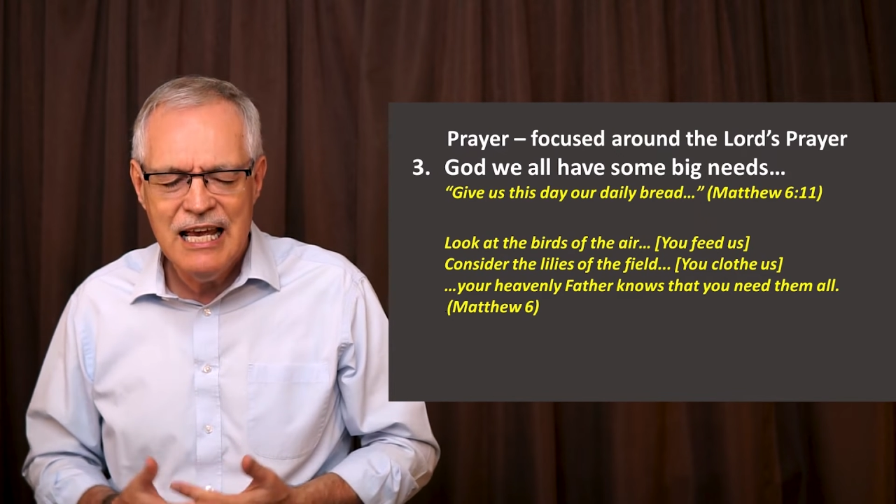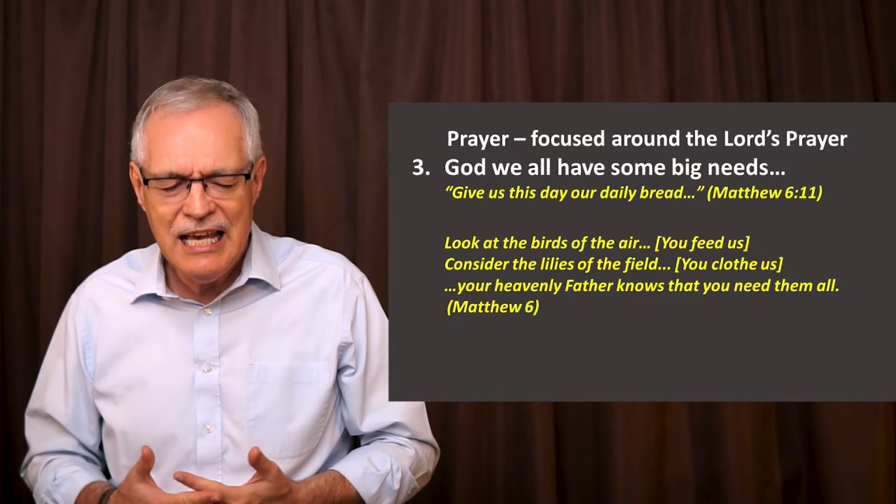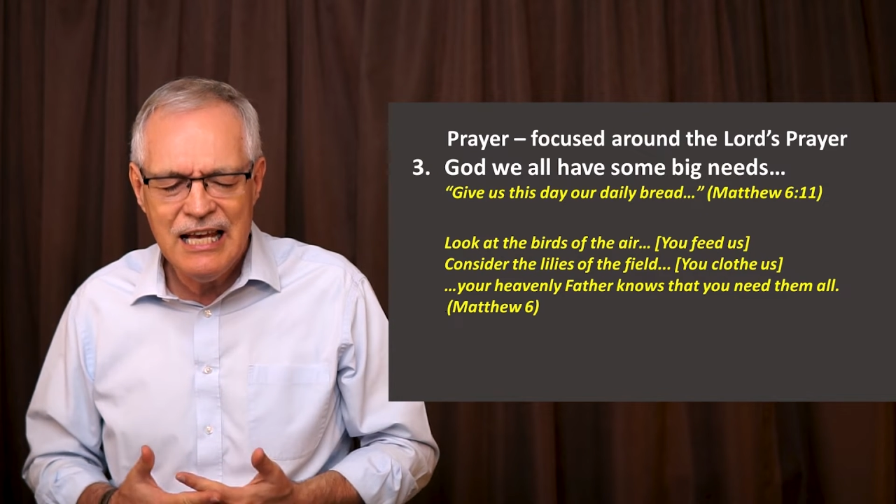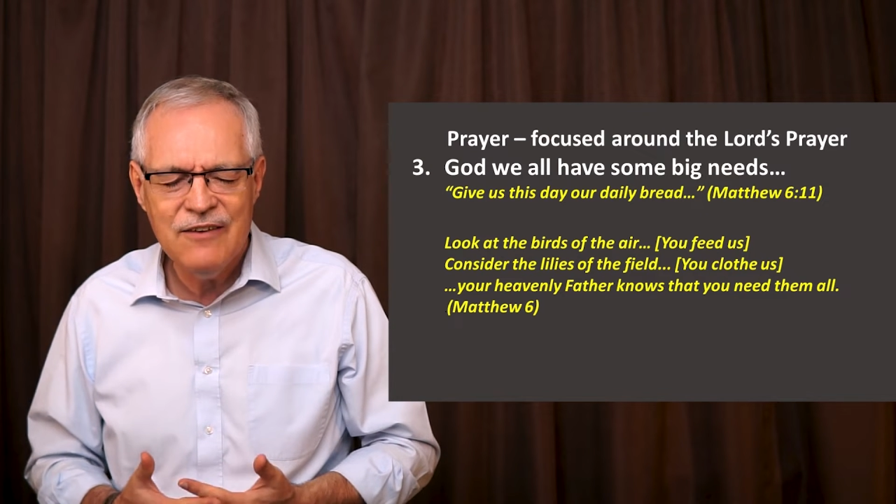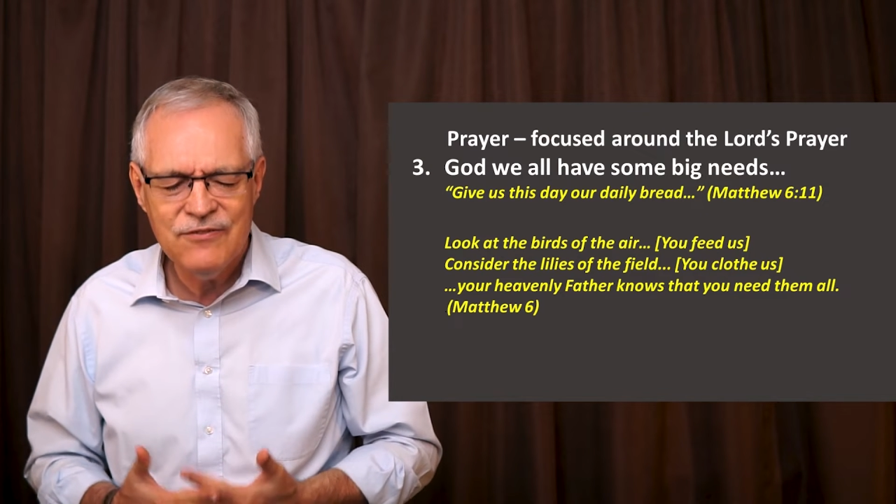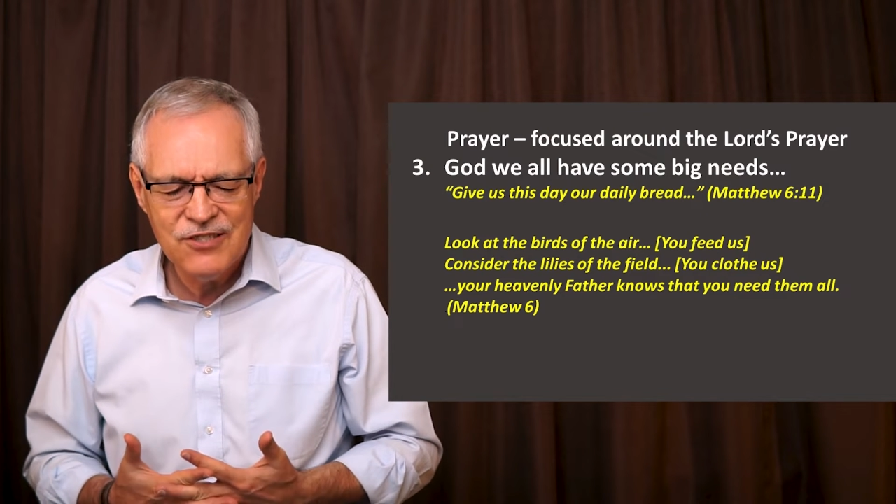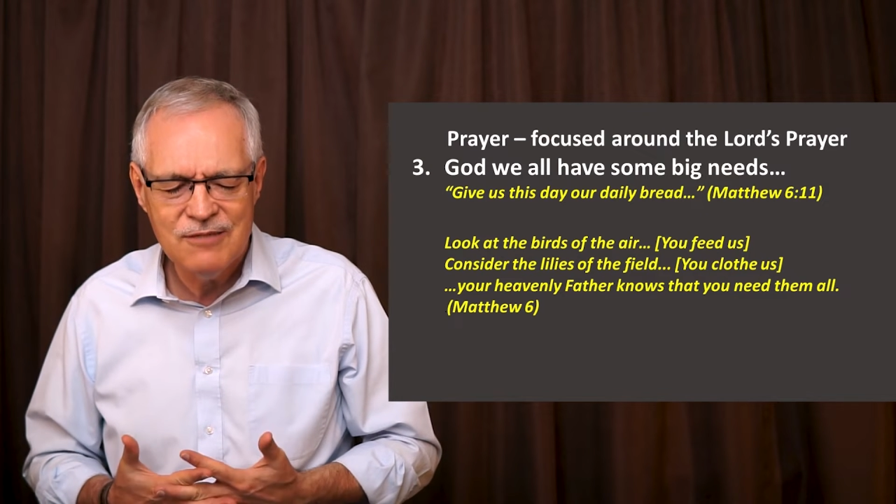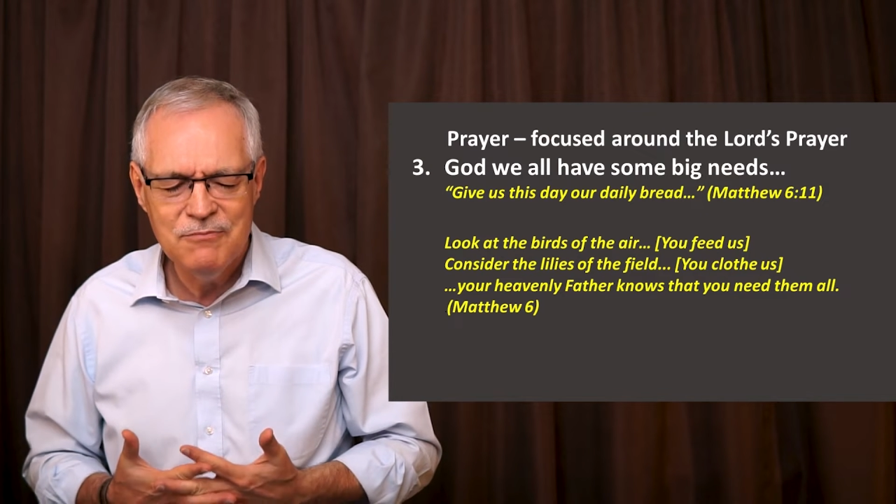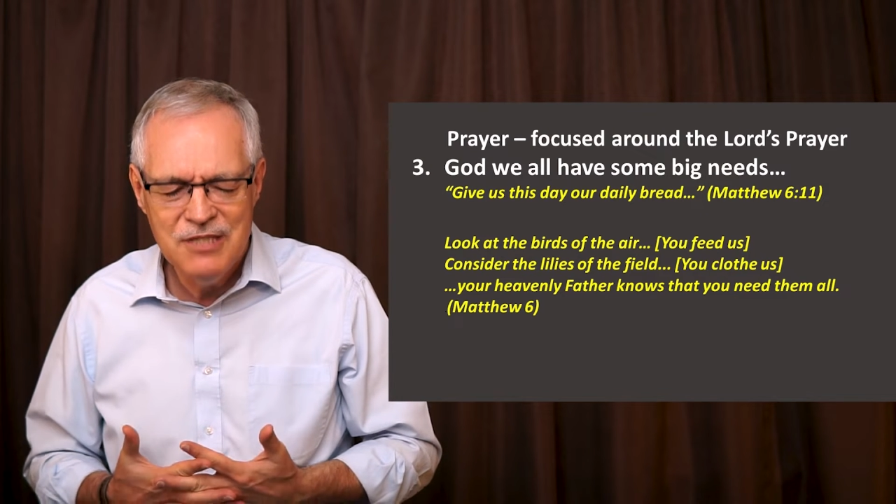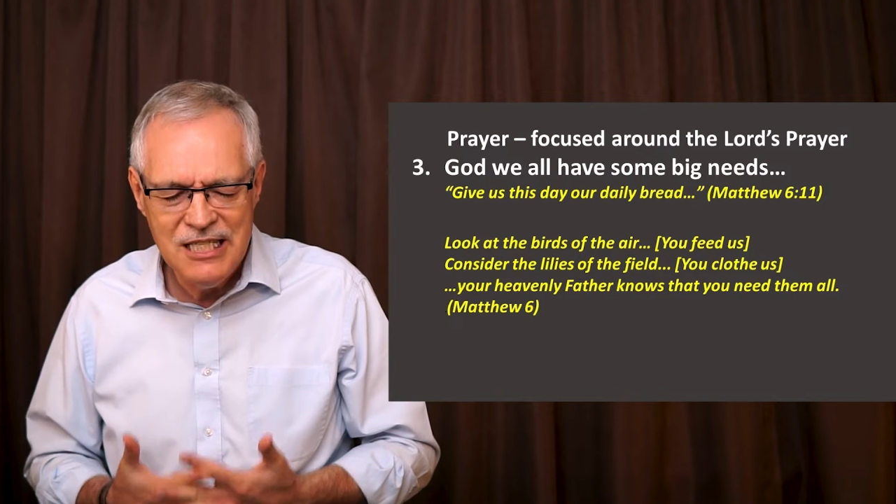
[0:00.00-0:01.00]
have
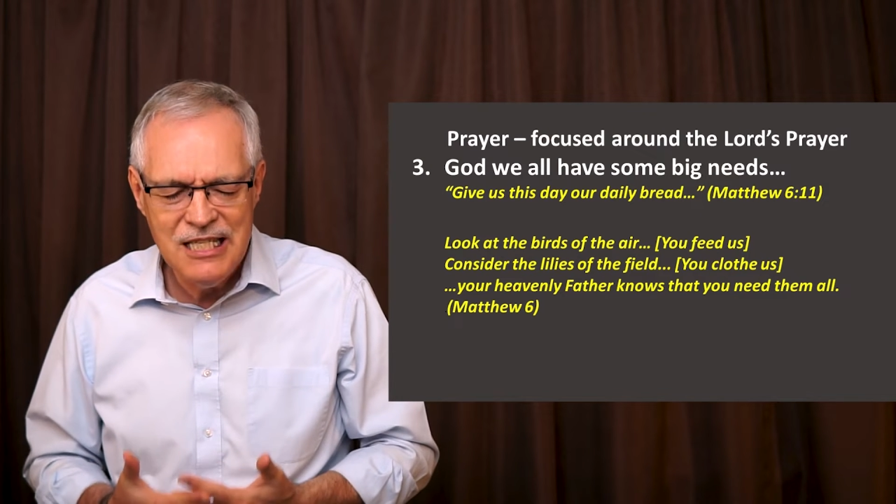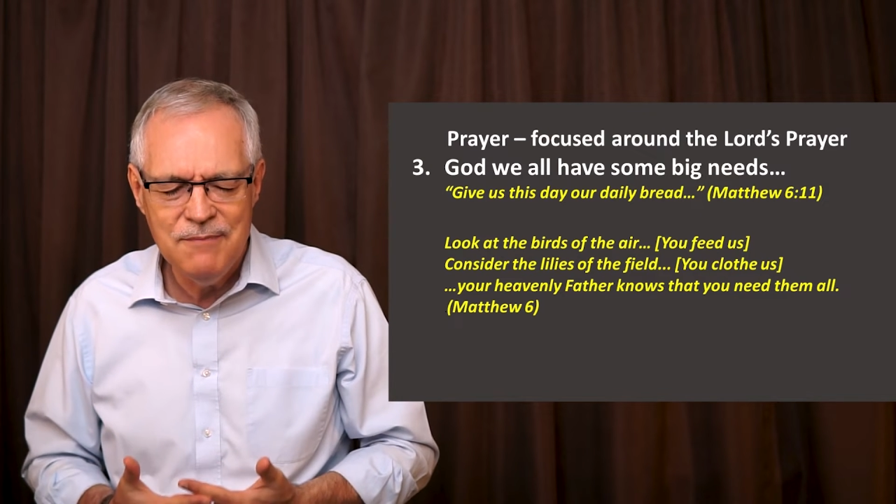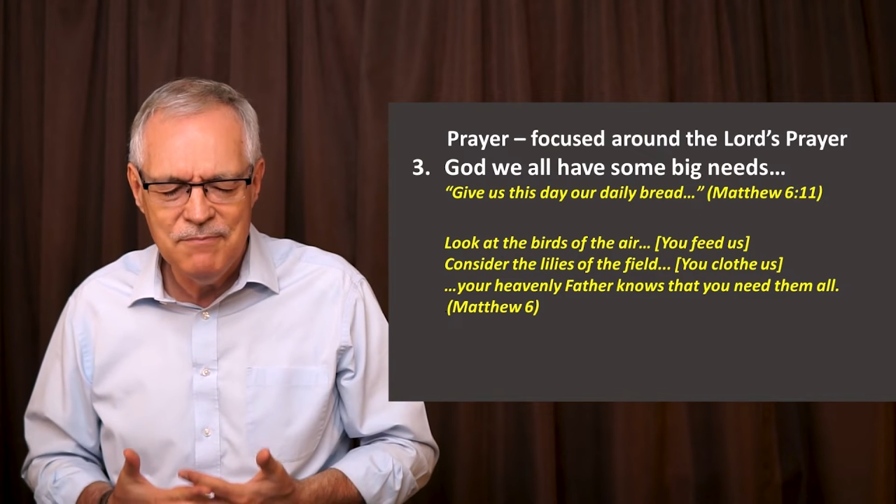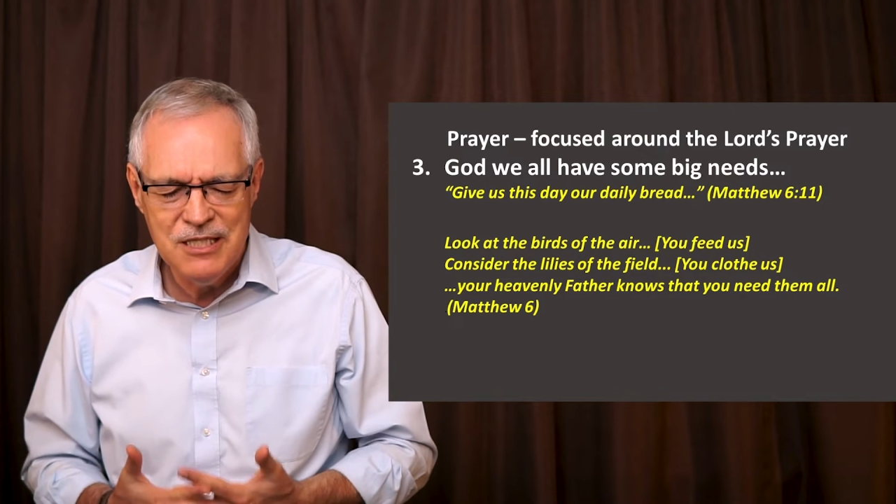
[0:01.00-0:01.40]
some deep,